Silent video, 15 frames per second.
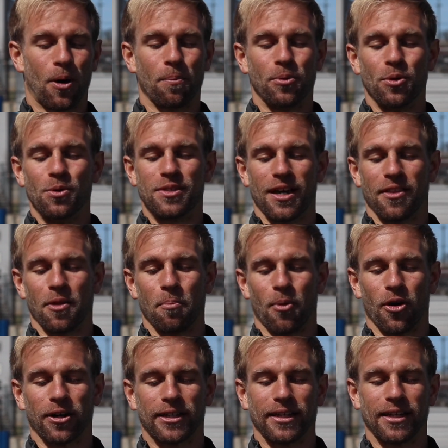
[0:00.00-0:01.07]
boots on the
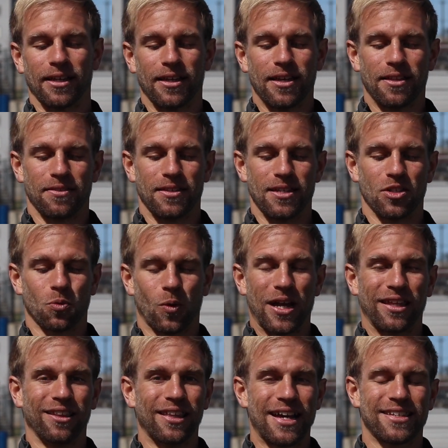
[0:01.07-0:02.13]
market. These weigh
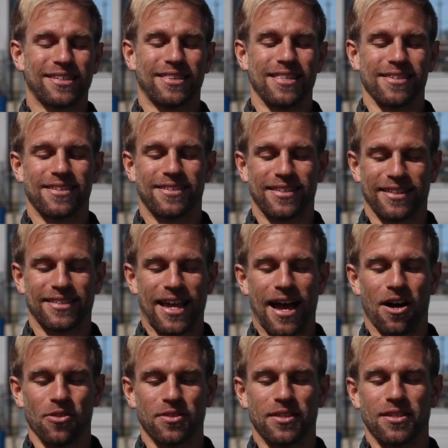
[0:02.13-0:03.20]
less than 6
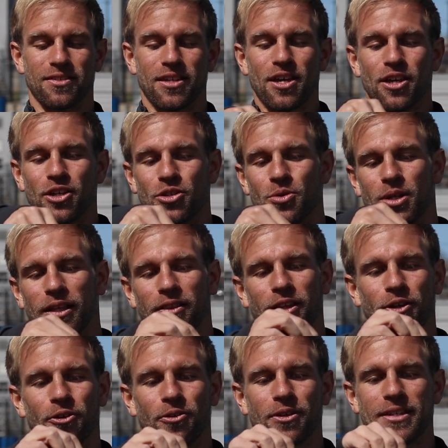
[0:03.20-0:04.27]
ounces. You can
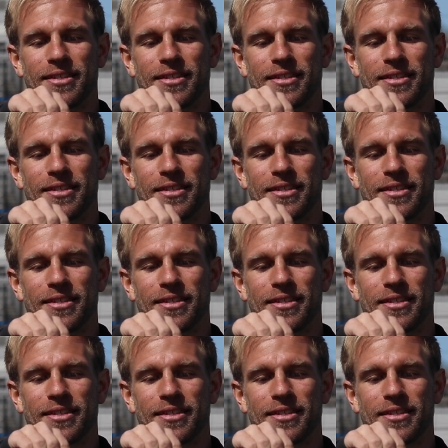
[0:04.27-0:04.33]
literally